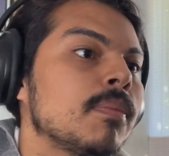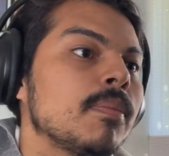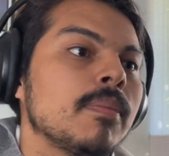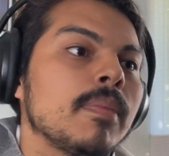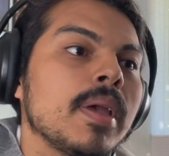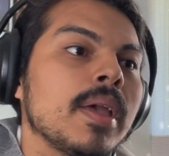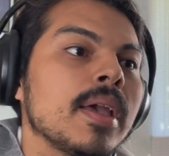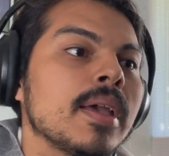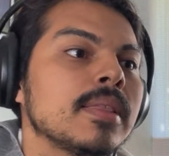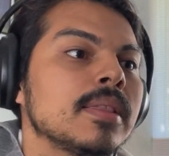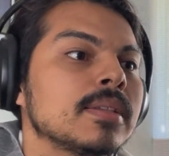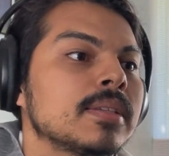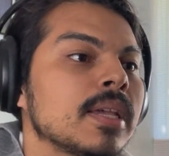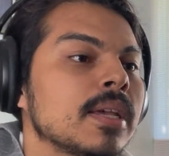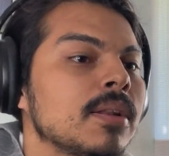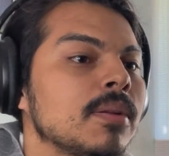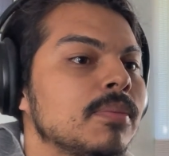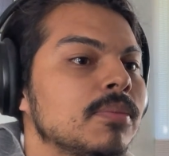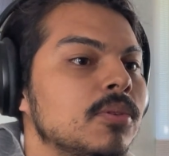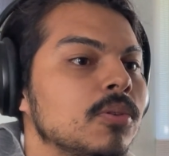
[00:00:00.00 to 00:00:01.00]
Man, this
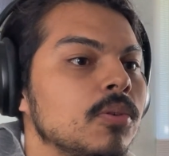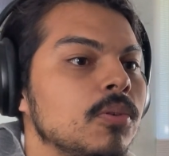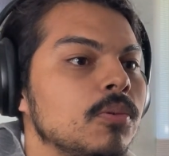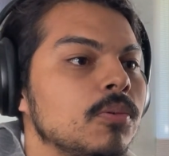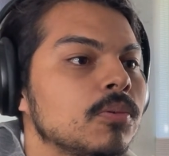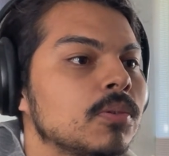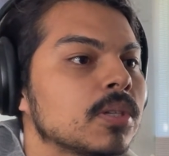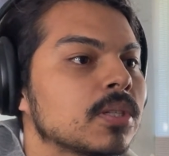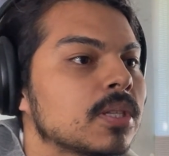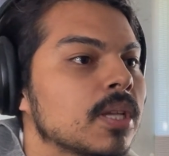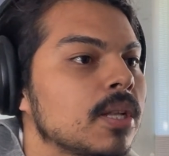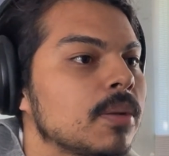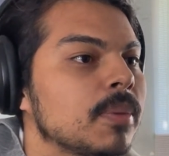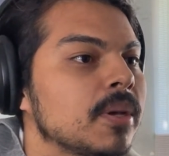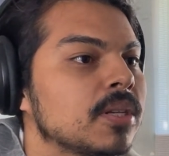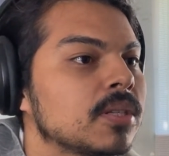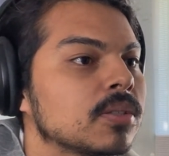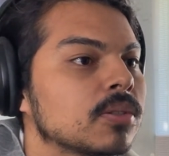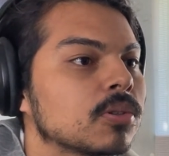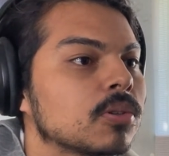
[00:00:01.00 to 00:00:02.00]

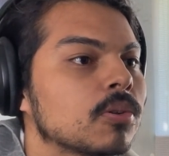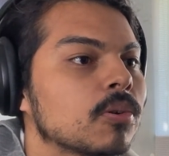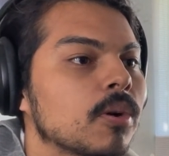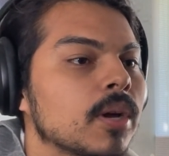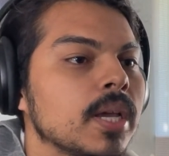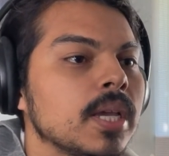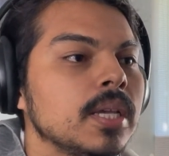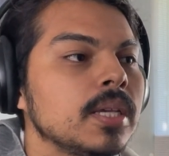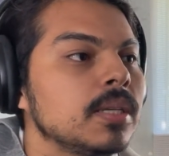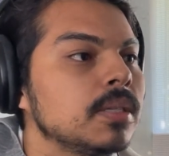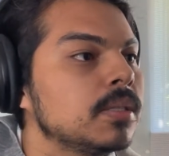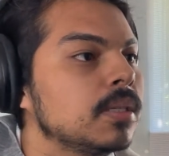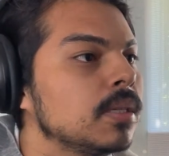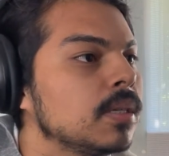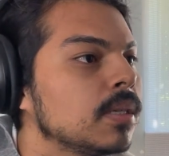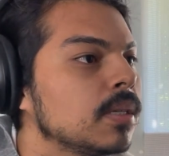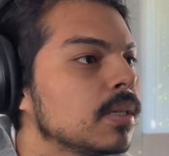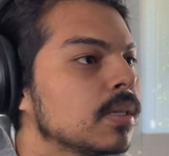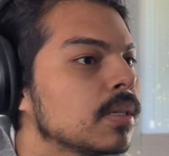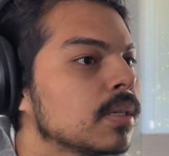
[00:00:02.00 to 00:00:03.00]
animation's
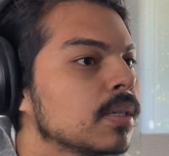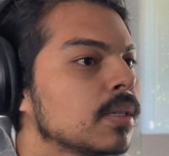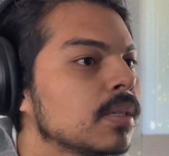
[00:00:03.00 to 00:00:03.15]
crazy.